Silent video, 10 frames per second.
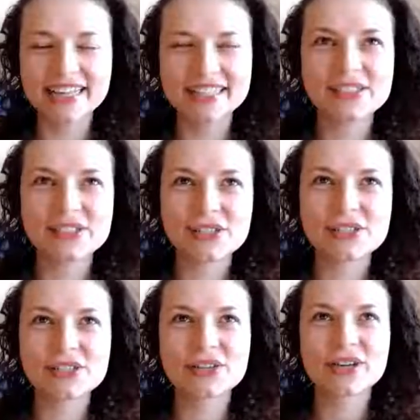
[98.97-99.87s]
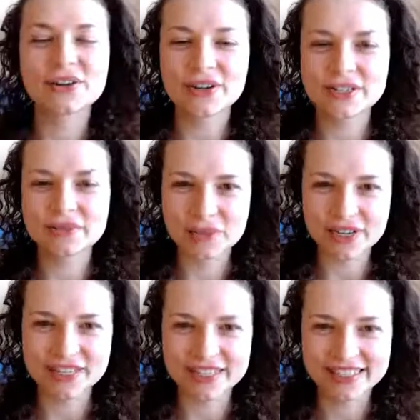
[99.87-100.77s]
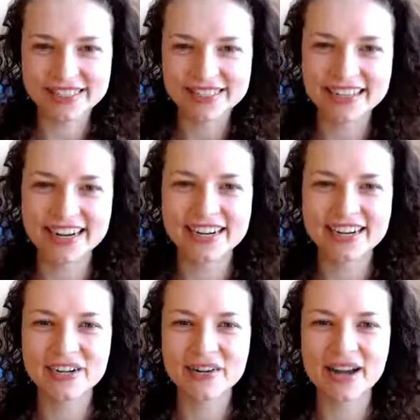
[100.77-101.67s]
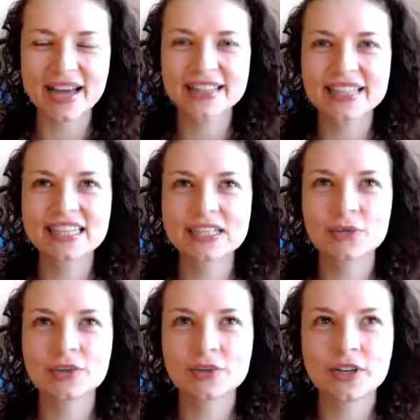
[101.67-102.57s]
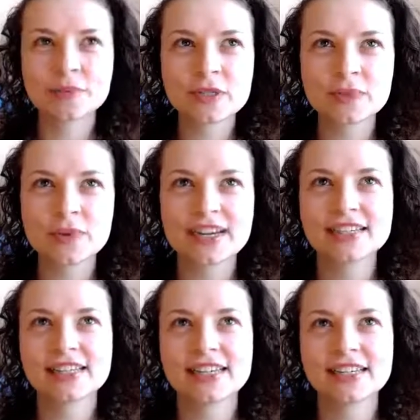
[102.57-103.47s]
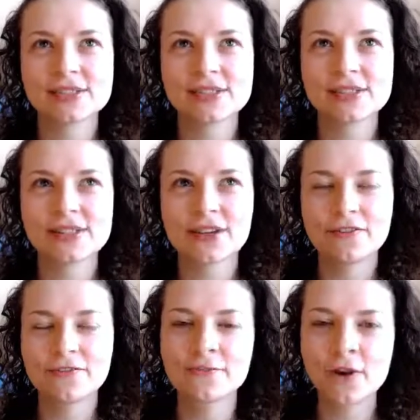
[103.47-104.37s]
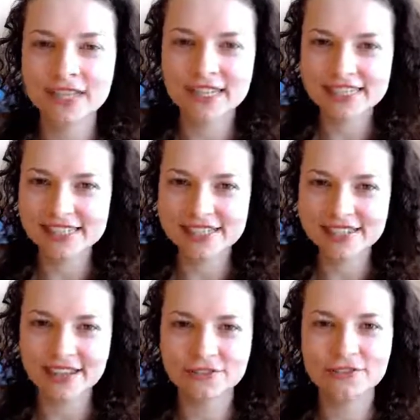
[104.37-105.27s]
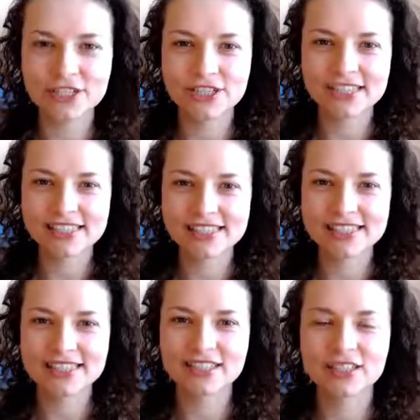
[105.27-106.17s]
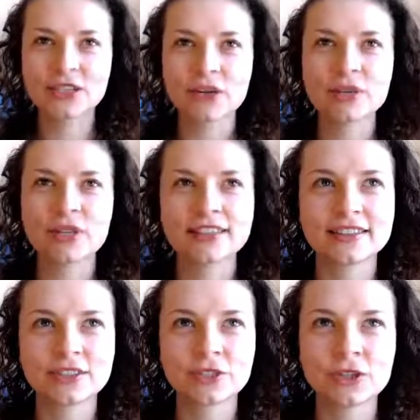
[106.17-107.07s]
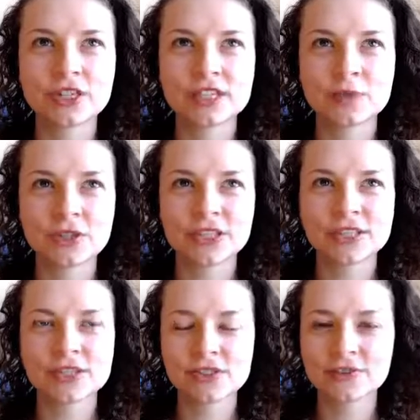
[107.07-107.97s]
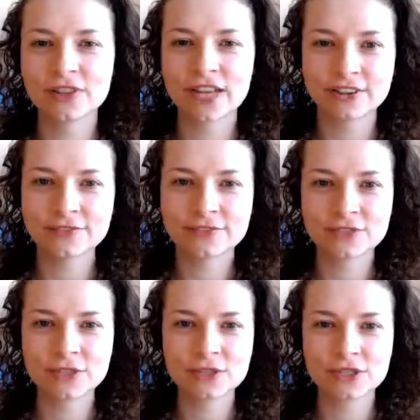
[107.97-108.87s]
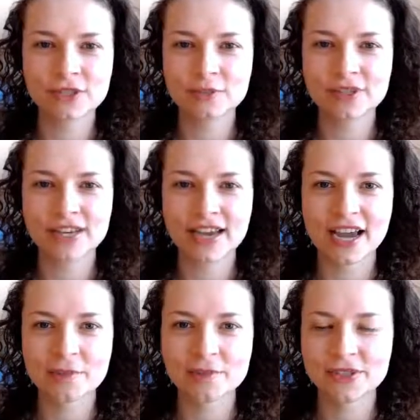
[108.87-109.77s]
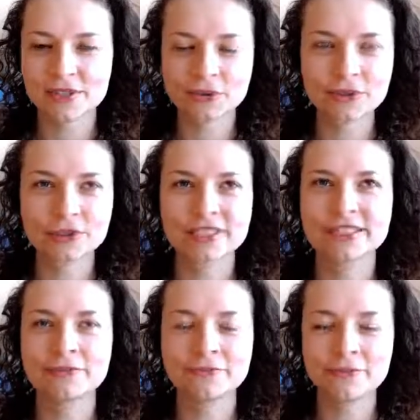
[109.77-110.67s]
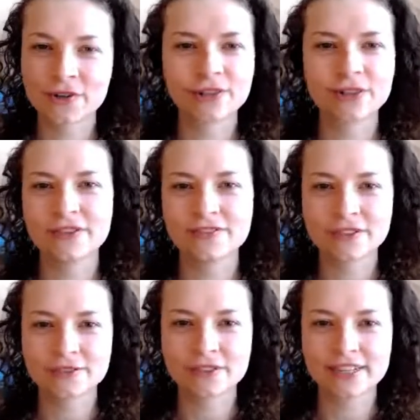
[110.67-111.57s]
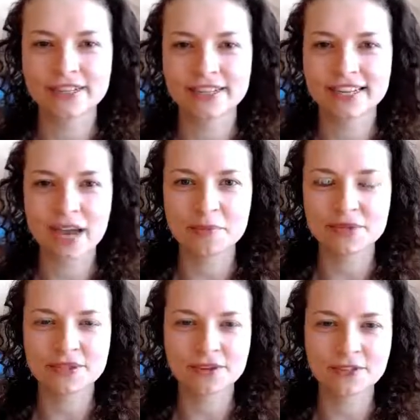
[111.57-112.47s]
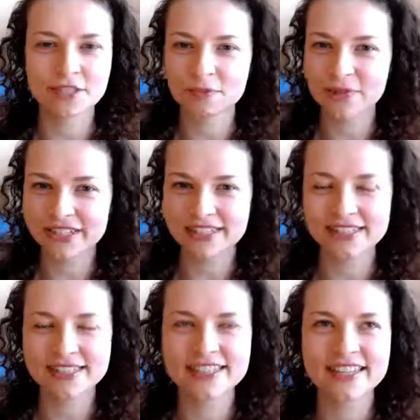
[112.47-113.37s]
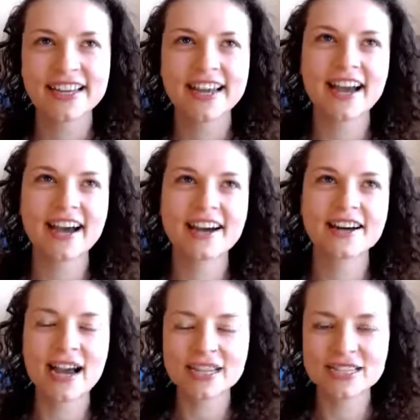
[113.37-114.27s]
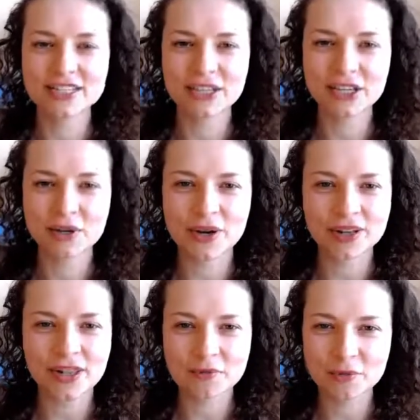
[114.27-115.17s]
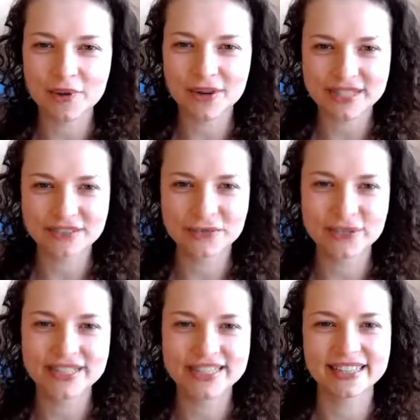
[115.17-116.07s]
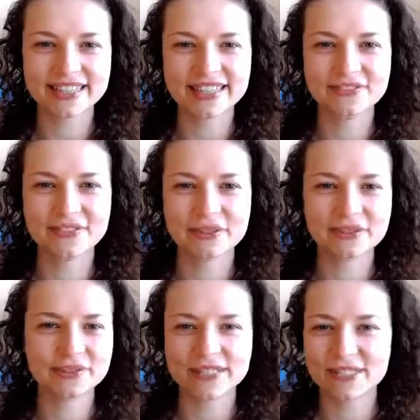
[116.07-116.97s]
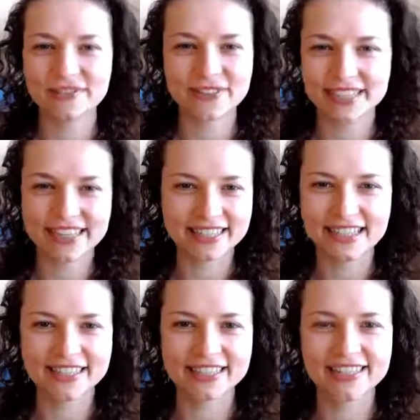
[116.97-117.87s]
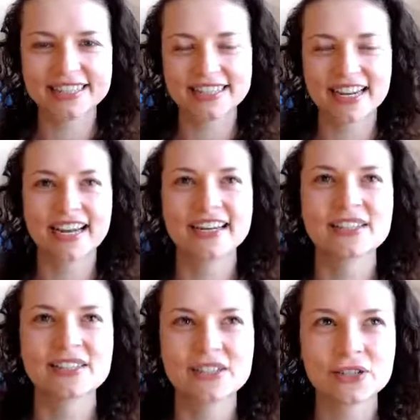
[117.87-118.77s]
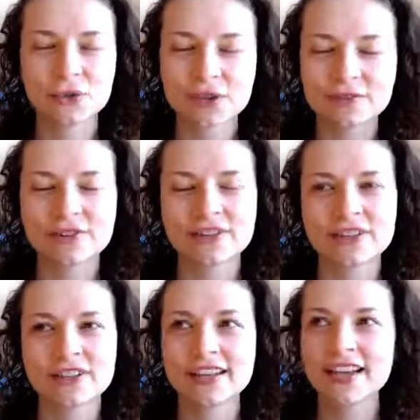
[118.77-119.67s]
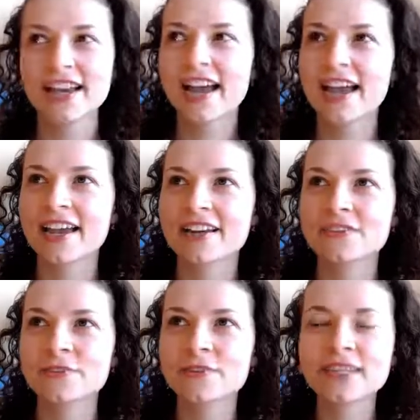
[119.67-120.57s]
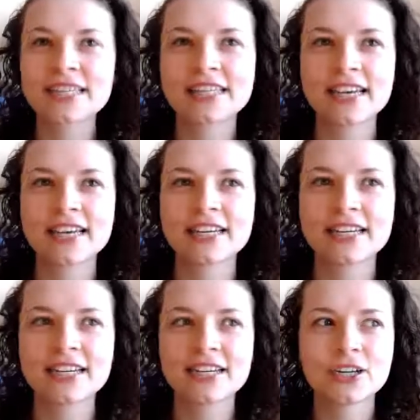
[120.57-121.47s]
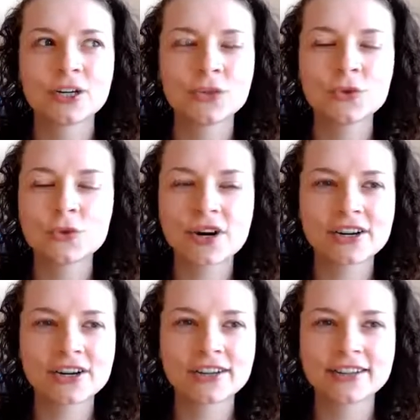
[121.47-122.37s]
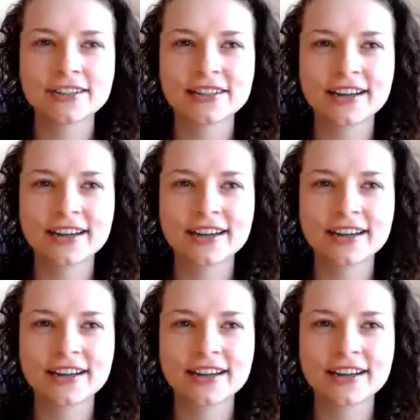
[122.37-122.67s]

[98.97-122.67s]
is such an awesome question. I think what comes to mind is fullness and richness, like your experience of life to just be absolutely full of different gamuts of experience. Ideally, a lot more positive ones that leave you just feeling elated and joyful and feeling like you are,